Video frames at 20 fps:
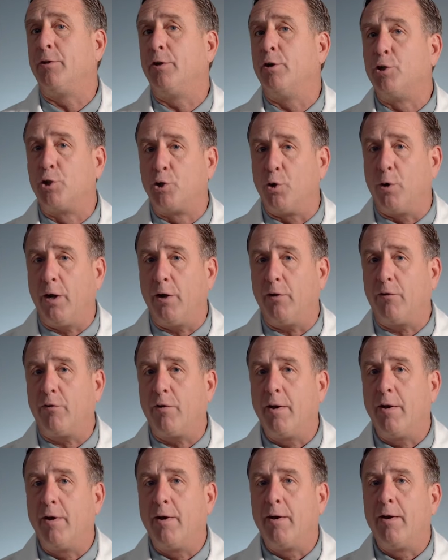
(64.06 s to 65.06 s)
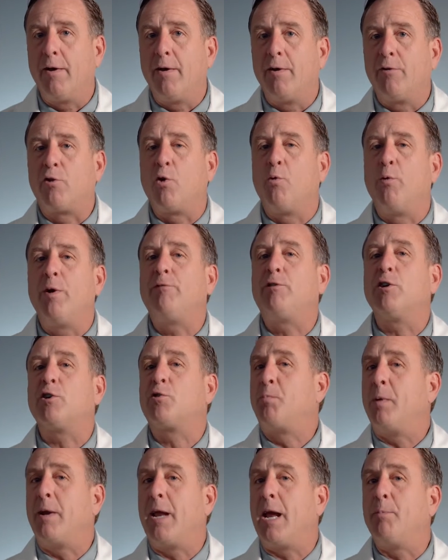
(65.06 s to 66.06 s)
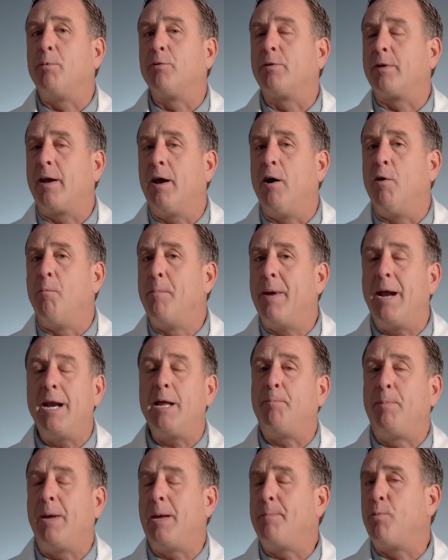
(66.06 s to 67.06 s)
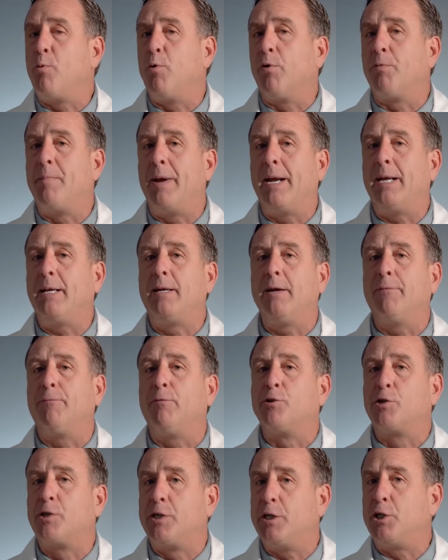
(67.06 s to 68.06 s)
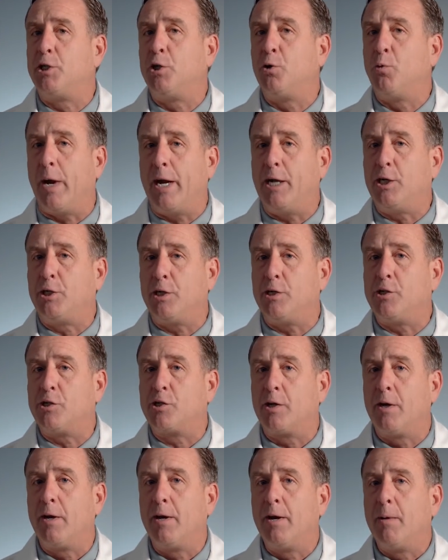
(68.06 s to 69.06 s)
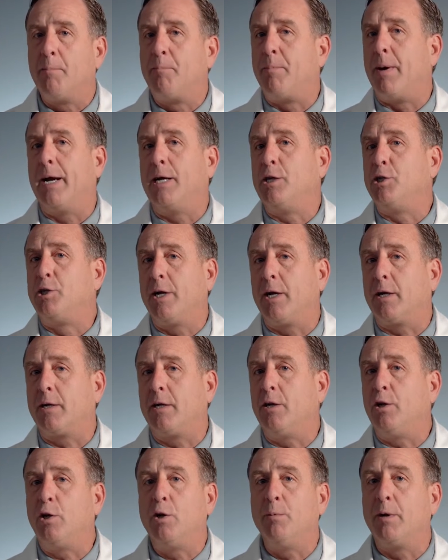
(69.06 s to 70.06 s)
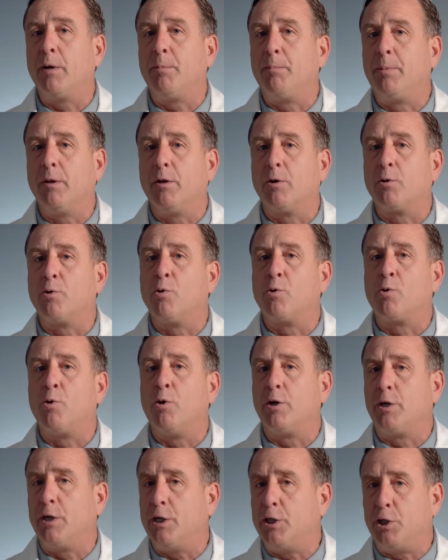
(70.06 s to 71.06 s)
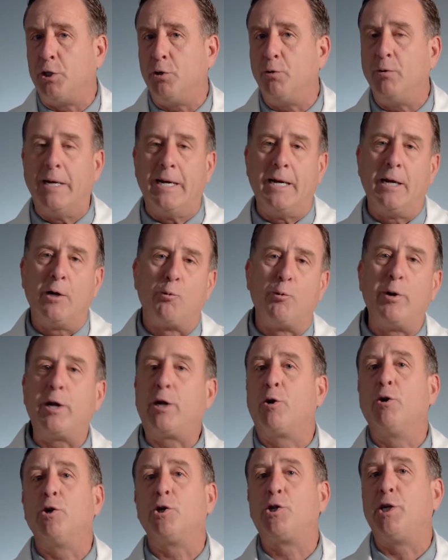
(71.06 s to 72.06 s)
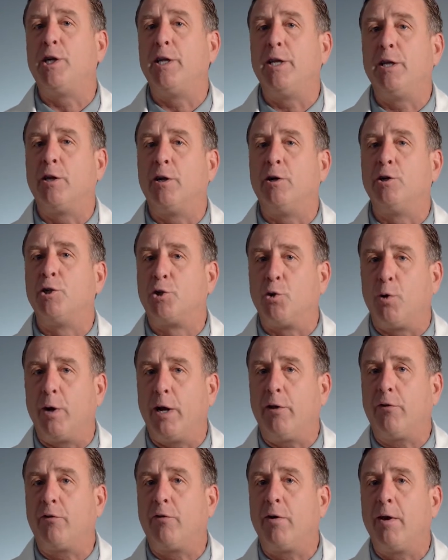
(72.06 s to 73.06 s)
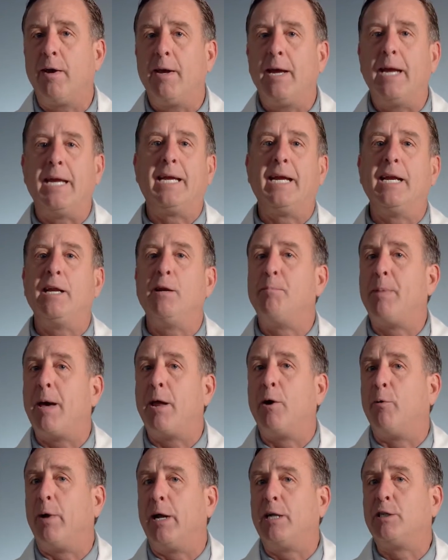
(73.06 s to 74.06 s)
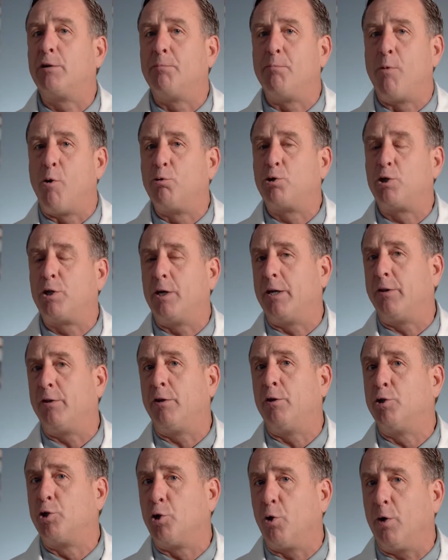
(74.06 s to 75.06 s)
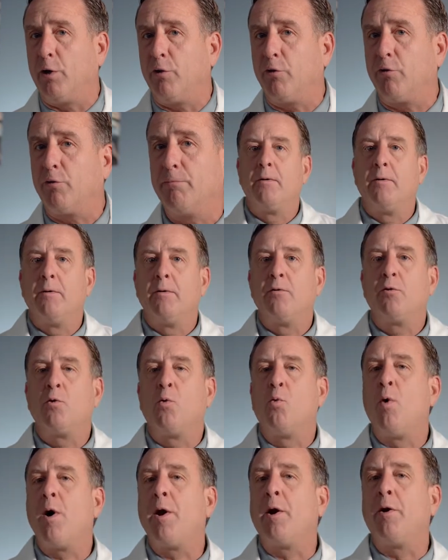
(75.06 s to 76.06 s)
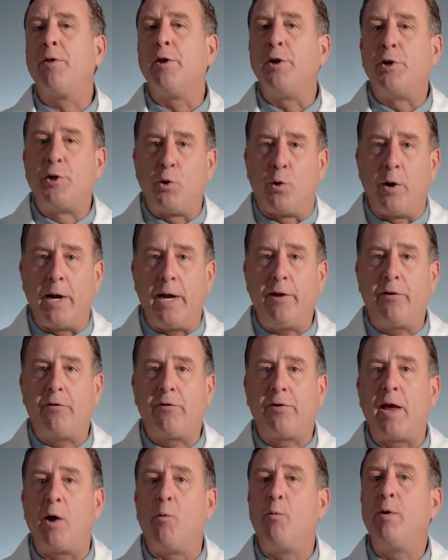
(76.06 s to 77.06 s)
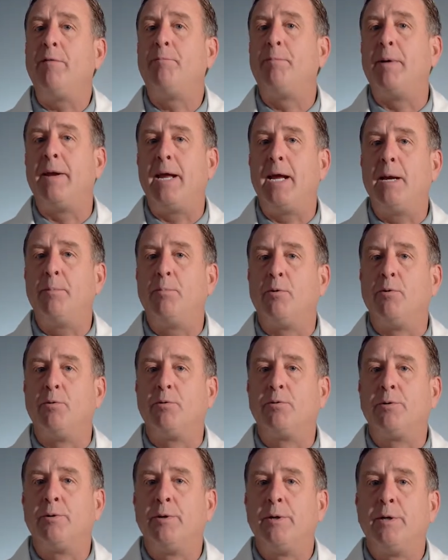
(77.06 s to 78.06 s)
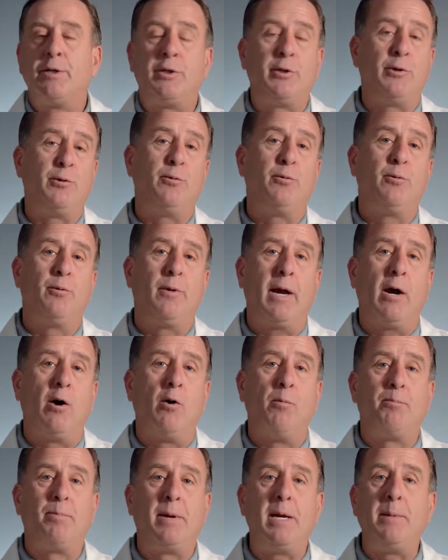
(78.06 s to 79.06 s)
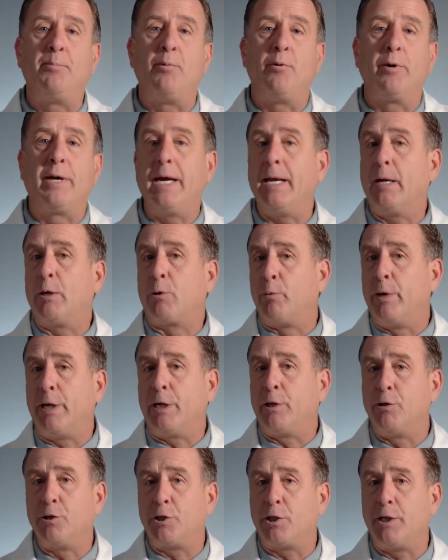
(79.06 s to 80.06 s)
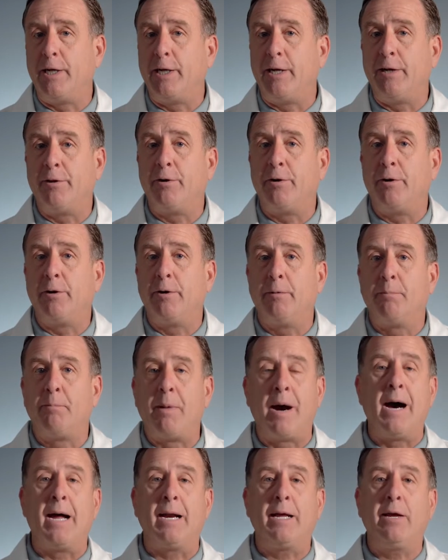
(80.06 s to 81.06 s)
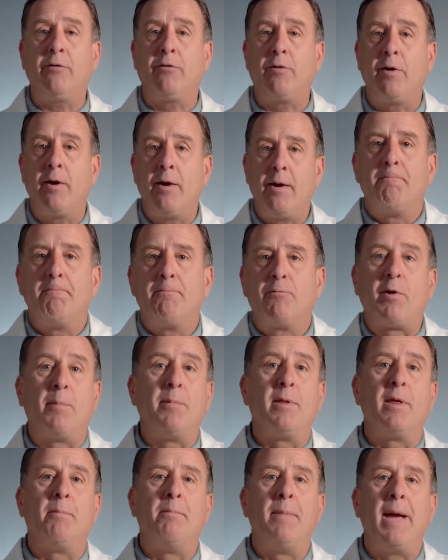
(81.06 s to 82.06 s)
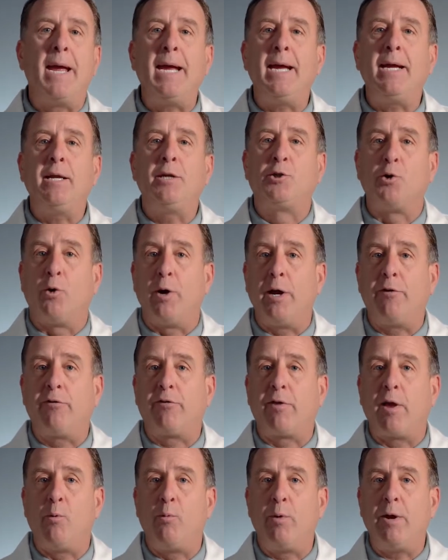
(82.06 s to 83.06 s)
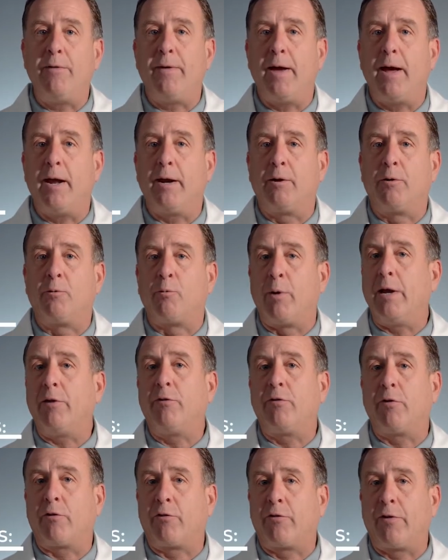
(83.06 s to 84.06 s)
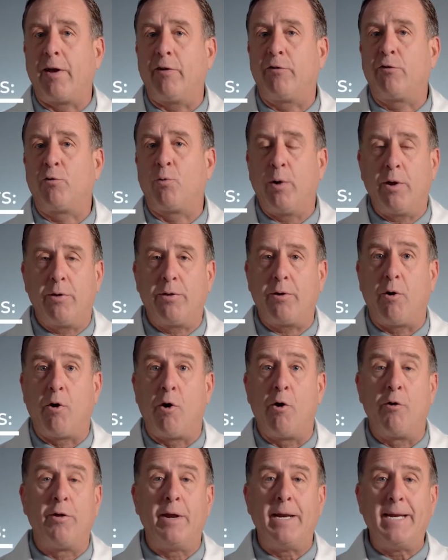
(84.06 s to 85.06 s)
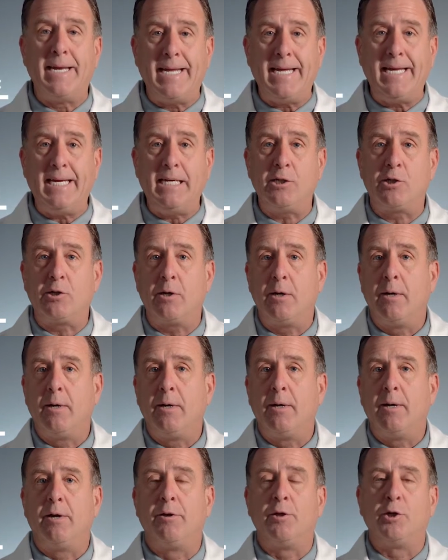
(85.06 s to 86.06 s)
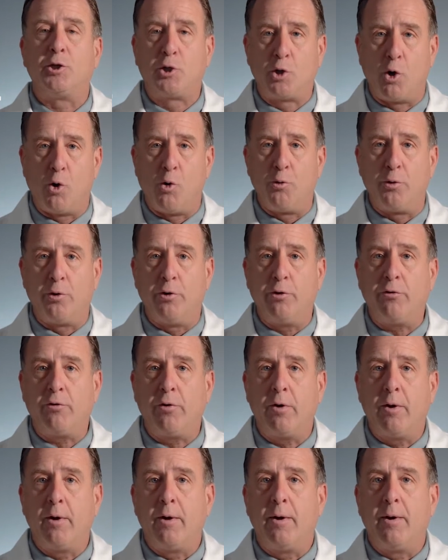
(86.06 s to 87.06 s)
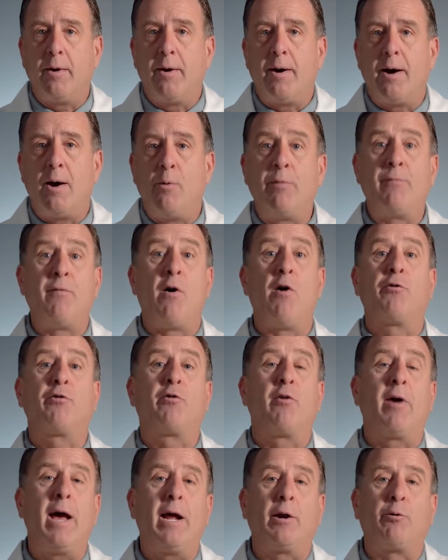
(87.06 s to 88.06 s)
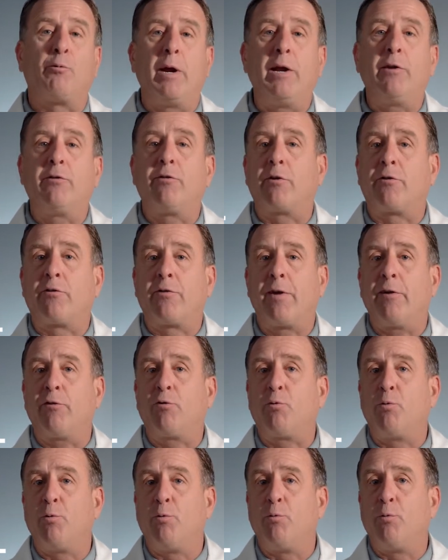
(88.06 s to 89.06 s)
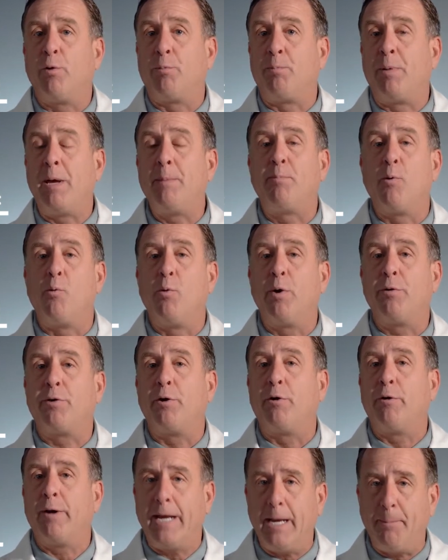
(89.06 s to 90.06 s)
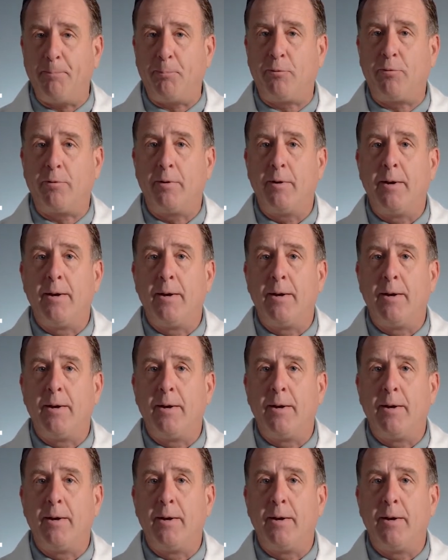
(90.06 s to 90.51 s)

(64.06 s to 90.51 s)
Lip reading: their joints. So we've just been able to help many people with many different situations by injecting human umbilical cord tissue, recushioning their joints, and getting better range of motion in their joints. So what are the joints that we've been able to help people get recushioned in their bodies? Some of the main joints that we've had great success with are the knees and the shoulders. We've also had great success with people with their hips,